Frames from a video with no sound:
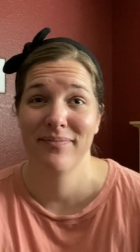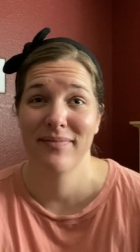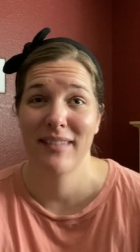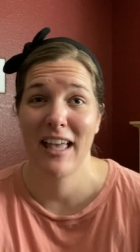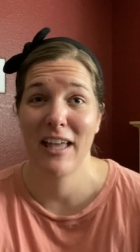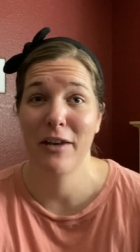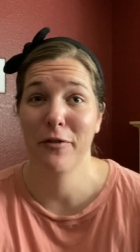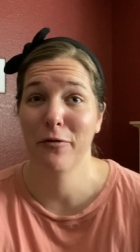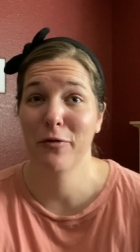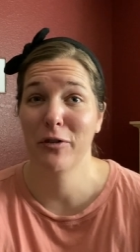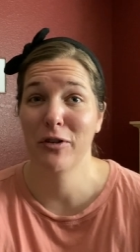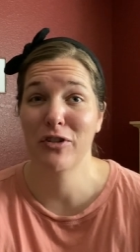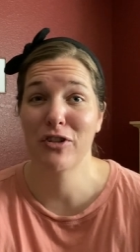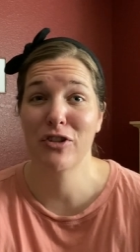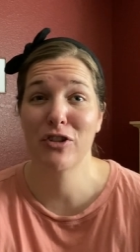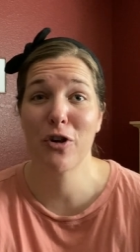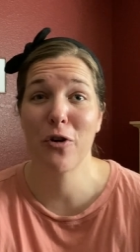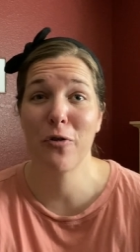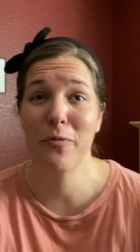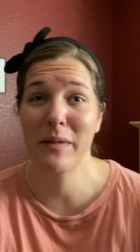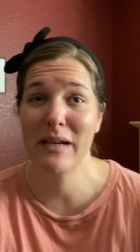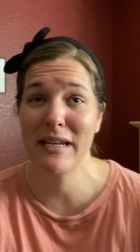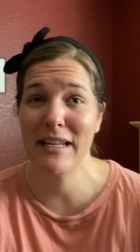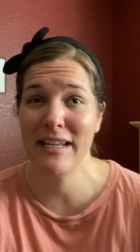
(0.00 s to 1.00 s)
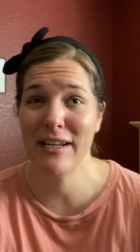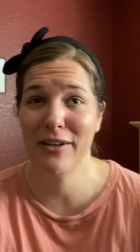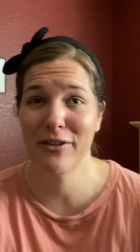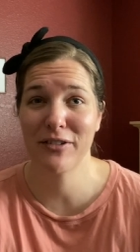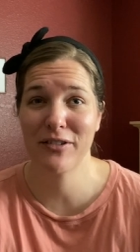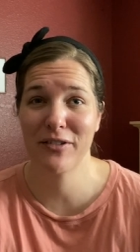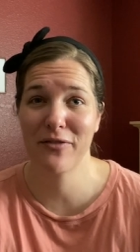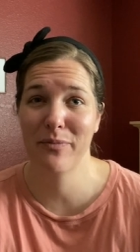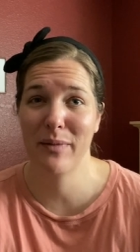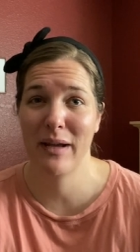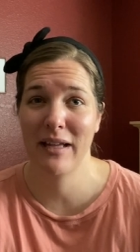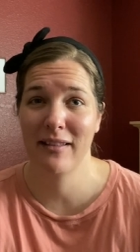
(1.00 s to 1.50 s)
And for so many years
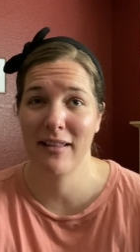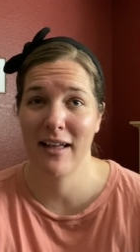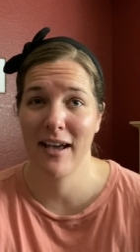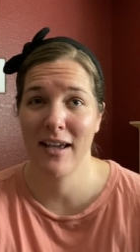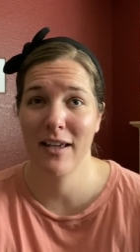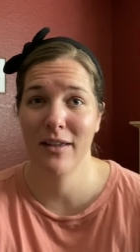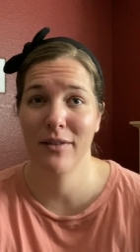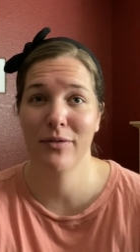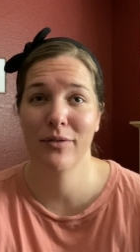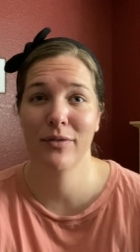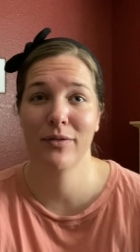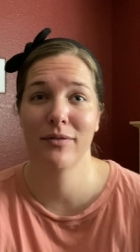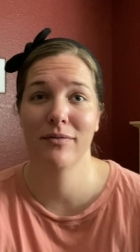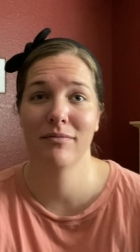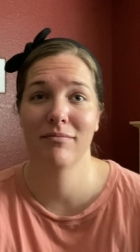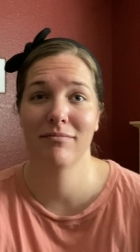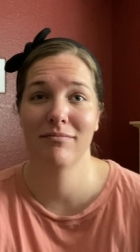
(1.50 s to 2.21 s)
of my life,